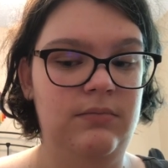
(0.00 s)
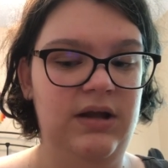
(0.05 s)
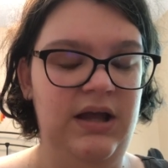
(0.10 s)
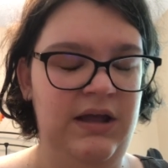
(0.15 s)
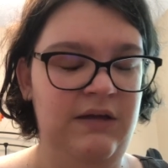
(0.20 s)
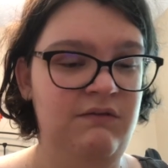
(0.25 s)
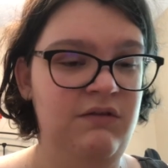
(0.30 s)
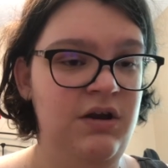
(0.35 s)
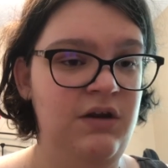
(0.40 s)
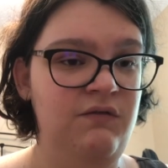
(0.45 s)

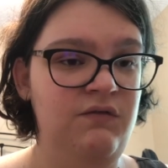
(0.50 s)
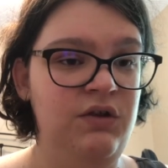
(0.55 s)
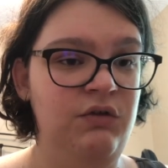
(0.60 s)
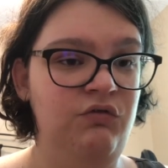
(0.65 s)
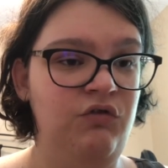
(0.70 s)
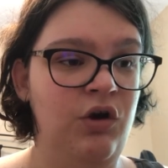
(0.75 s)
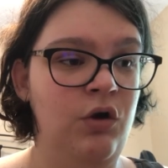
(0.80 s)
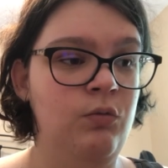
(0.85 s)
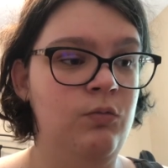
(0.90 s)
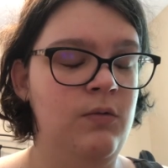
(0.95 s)
Even if you
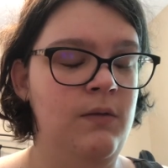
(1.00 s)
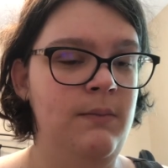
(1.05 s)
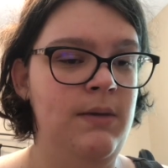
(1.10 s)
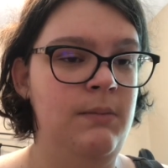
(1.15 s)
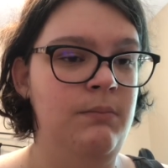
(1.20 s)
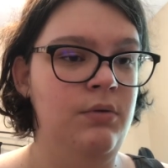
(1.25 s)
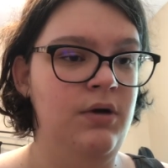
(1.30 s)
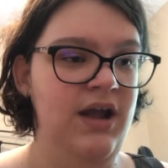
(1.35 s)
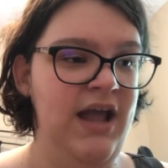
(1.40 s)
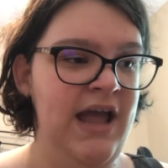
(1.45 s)
don't
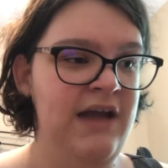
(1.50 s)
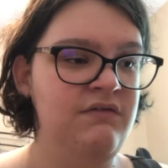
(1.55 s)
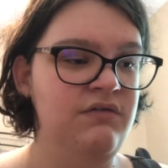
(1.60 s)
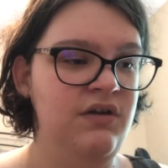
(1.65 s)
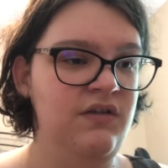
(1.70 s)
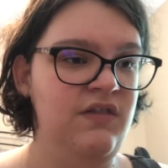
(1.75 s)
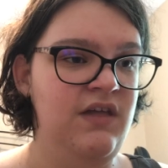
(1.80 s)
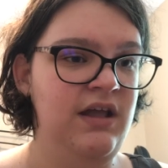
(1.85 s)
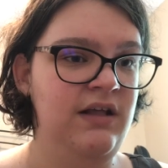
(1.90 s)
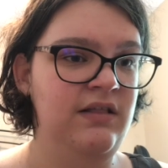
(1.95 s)
remember
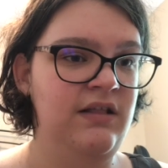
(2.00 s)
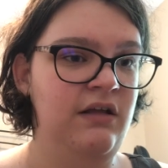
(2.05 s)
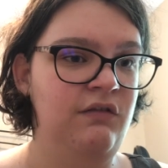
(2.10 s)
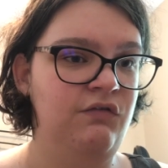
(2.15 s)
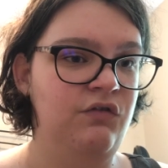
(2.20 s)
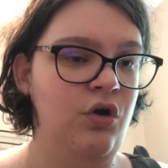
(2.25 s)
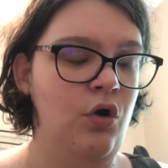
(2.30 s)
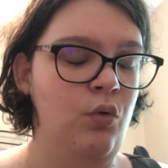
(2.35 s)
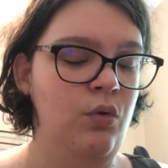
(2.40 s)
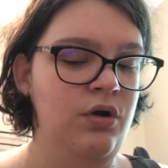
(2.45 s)
everything
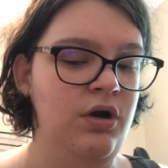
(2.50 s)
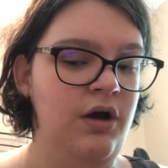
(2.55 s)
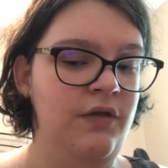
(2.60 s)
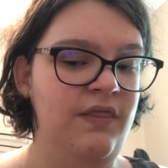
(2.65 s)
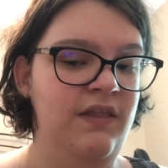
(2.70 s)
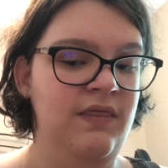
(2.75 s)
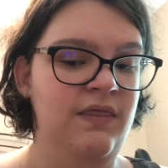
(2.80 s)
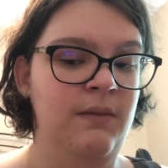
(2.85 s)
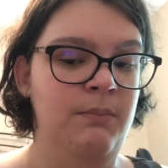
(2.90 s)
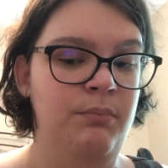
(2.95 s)
that's going
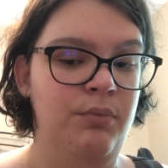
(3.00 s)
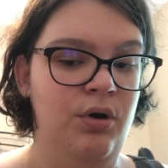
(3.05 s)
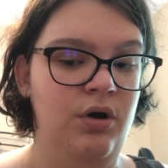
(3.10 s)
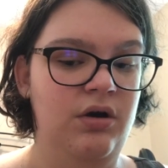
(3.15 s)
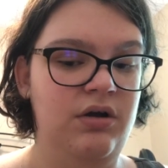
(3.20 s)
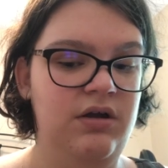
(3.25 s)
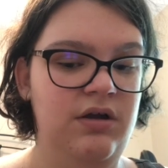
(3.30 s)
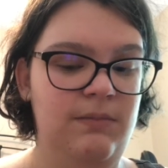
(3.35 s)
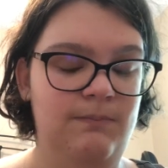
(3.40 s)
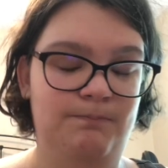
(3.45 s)
on in the
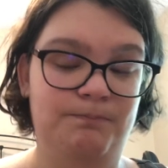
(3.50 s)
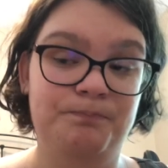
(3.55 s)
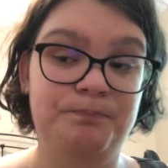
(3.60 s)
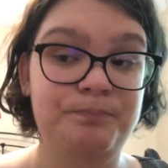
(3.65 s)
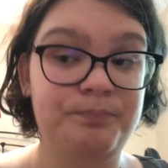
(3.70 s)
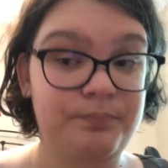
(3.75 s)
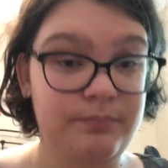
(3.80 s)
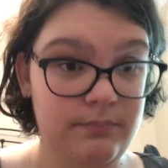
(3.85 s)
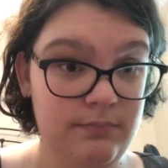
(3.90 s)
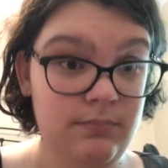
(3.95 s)
book,
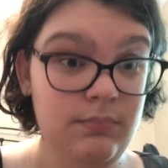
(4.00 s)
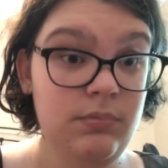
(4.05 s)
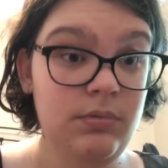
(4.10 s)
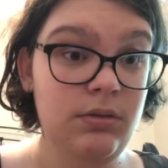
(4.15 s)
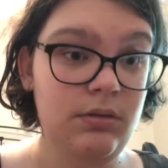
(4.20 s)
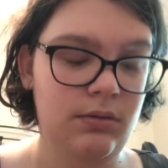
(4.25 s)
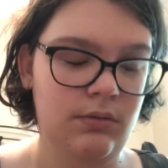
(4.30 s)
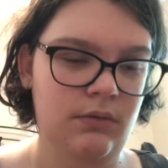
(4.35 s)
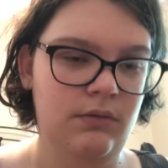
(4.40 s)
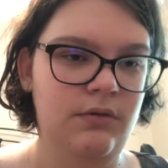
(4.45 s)

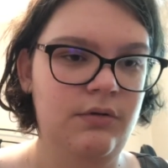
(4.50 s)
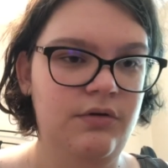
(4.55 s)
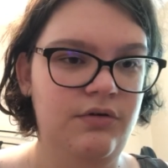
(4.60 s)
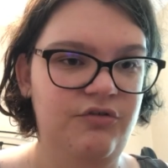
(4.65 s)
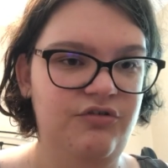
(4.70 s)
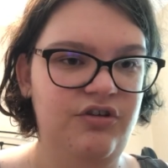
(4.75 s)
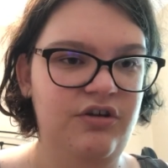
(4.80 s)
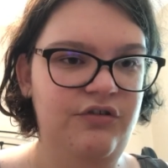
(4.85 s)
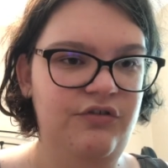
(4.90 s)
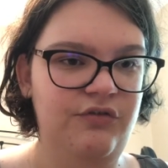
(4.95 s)

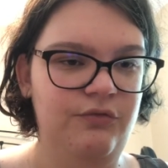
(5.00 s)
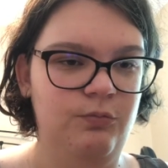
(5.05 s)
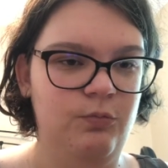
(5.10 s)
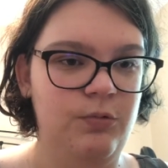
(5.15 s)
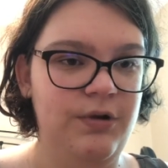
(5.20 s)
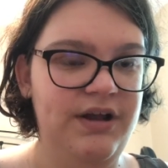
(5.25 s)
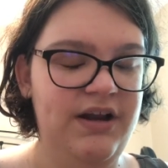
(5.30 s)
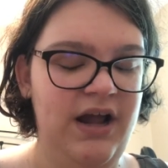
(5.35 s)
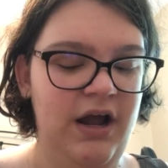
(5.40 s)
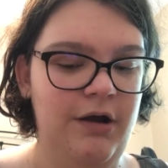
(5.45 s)
just
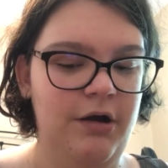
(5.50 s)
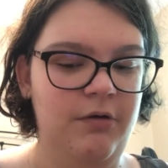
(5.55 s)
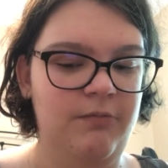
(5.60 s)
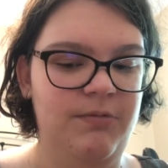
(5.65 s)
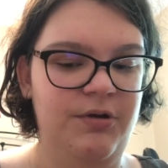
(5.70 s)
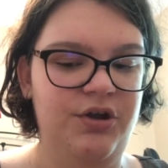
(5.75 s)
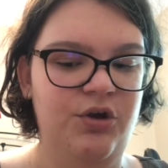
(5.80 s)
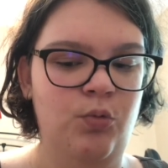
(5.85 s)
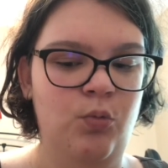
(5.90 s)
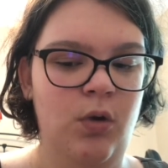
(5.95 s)
read
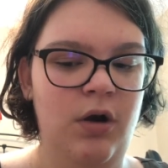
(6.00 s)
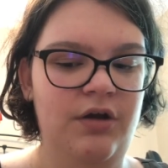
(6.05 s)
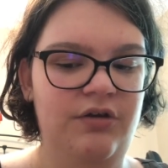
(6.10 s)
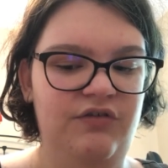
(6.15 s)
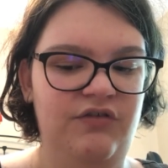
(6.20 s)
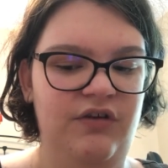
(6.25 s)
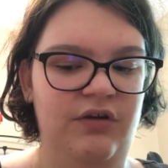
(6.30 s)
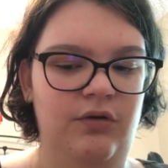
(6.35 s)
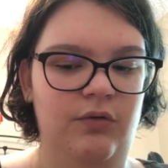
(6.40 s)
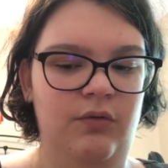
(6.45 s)
however you
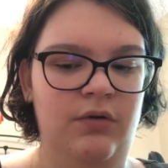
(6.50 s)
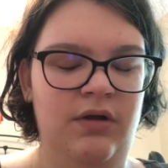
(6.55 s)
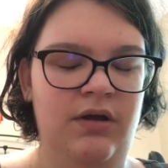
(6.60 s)
want to.